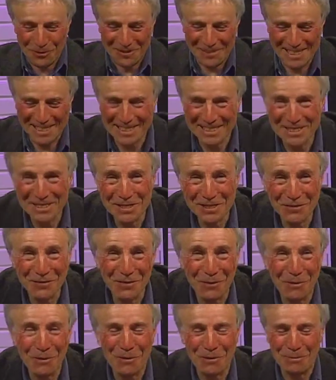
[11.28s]
Citizens
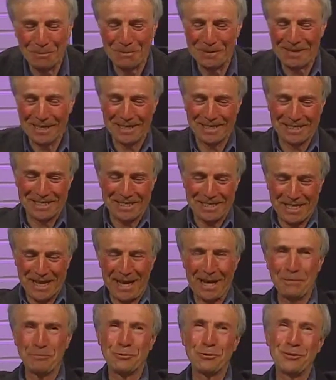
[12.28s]
Forum. It's
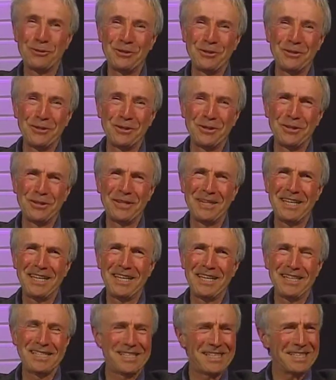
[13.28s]
April
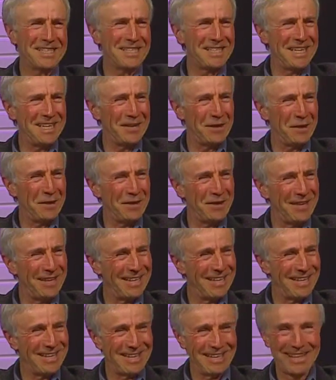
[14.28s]
the 16th.
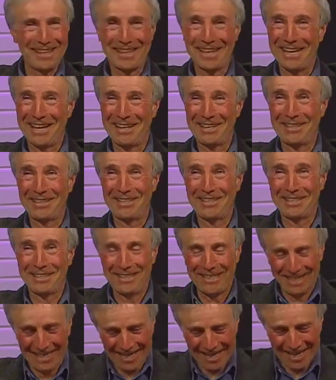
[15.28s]
Thank yes. God.
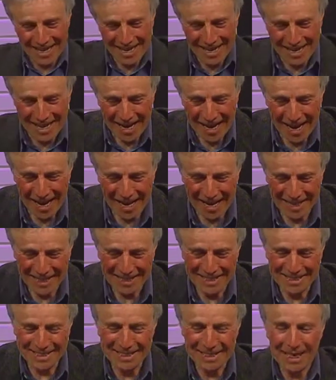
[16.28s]

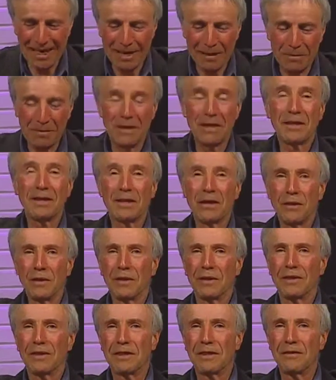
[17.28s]
and uh,
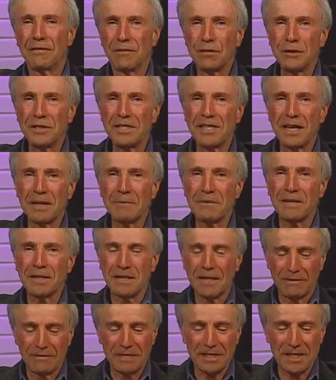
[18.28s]
the first segment
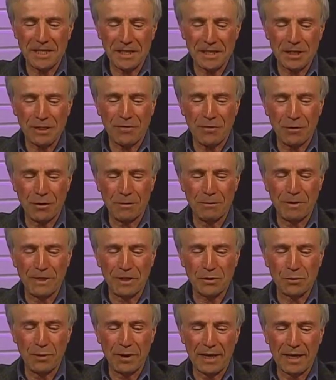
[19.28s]
of Citizens Forum
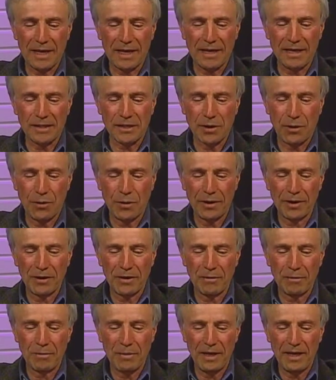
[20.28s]
this week is going
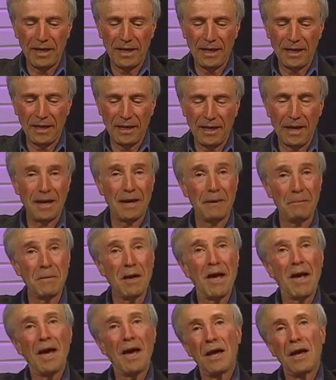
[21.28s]
to be um,
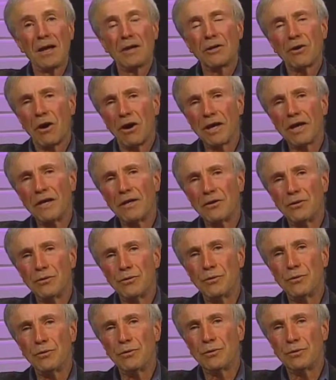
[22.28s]
talking
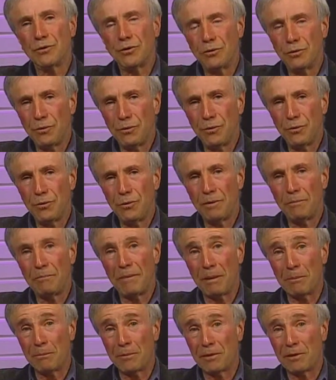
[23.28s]
to two
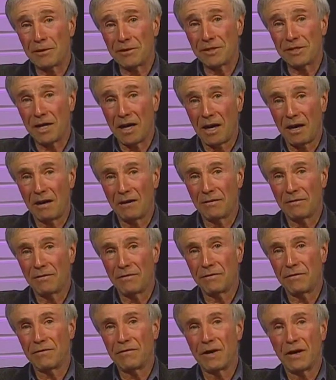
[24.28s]
members of
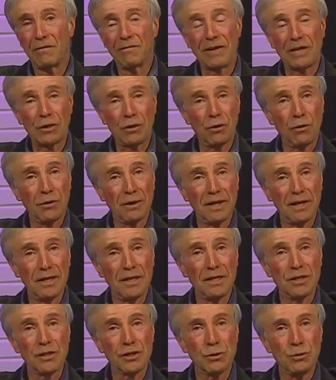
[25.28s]
uh,
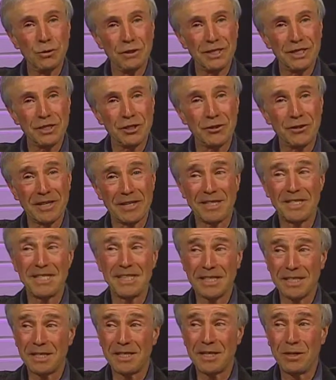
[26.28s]
Victoria School District
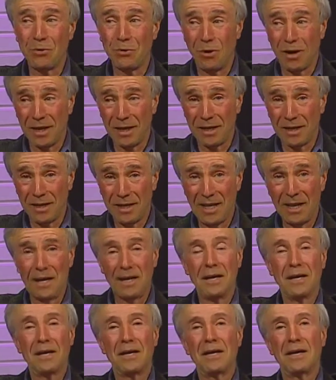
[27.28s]
61
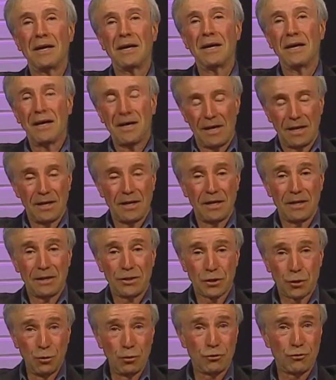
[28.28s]
mm-hmm.
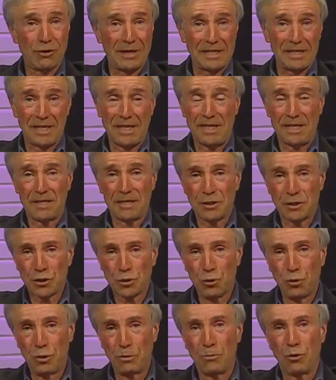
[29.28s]
school trustees, the
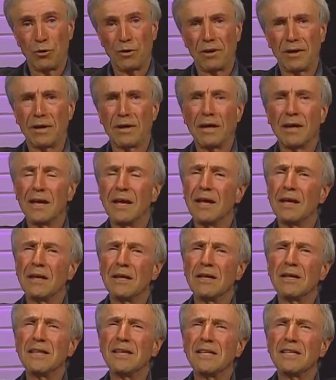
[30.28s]
school board.
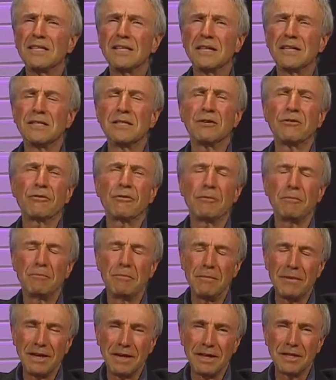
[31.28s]
This is a
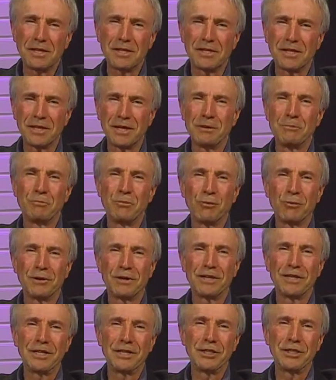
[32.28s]
tremendously
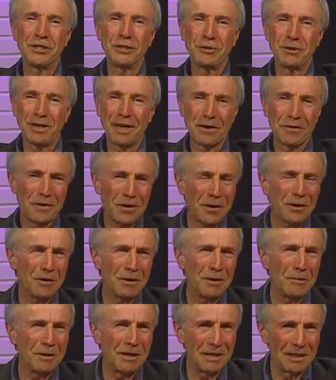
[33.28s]
important issue, and I think you're
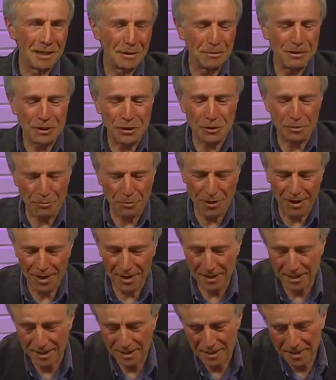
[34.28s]
going to be a little bit
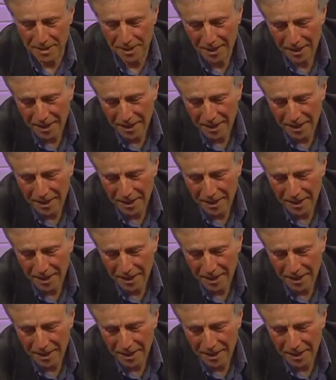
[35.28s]
surprised